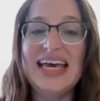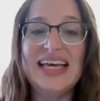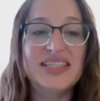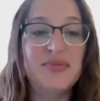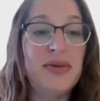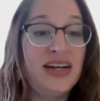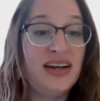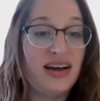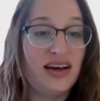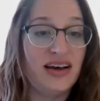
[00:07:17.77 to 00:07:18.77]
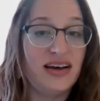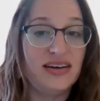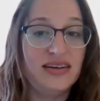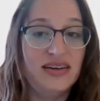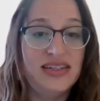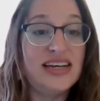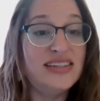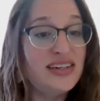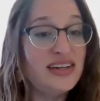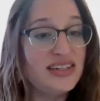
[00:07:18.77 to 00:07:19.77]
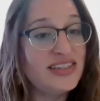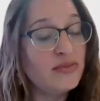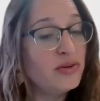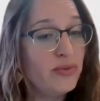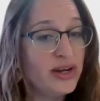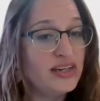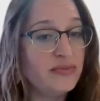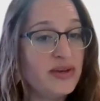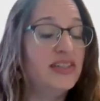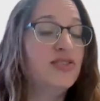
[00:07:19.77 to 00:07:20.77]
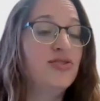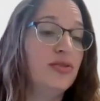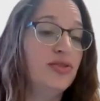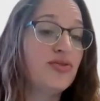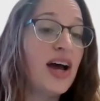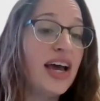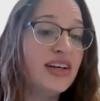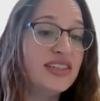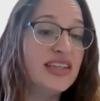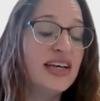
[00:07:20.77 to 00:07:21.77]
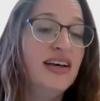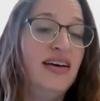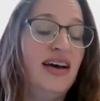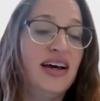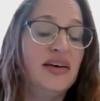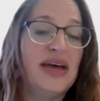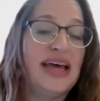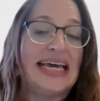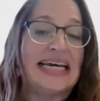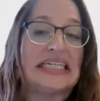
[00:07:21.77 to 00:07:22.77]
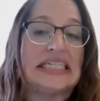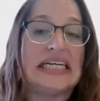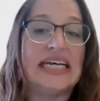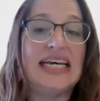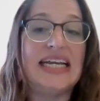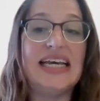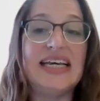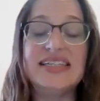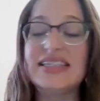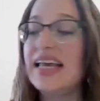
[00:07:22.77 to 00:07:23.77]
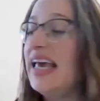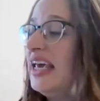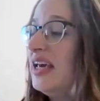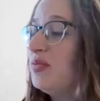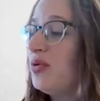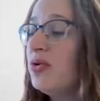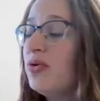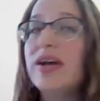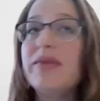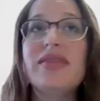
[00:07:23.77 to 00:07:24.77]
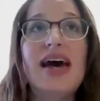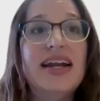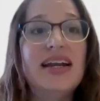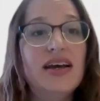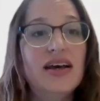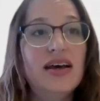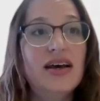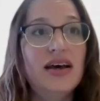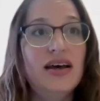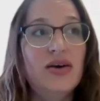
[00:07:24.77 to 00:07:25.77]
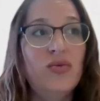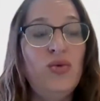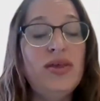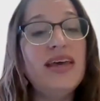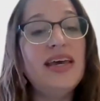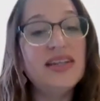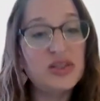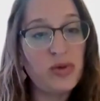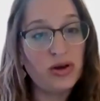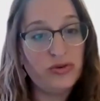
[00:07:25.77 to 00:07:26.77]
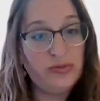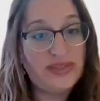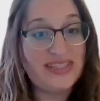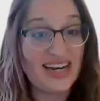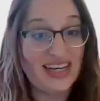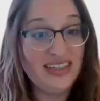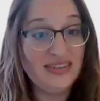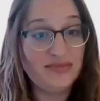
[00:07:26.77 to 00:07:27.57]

It's been tested in several randomized controlled trials, and it is a program that within a small group setting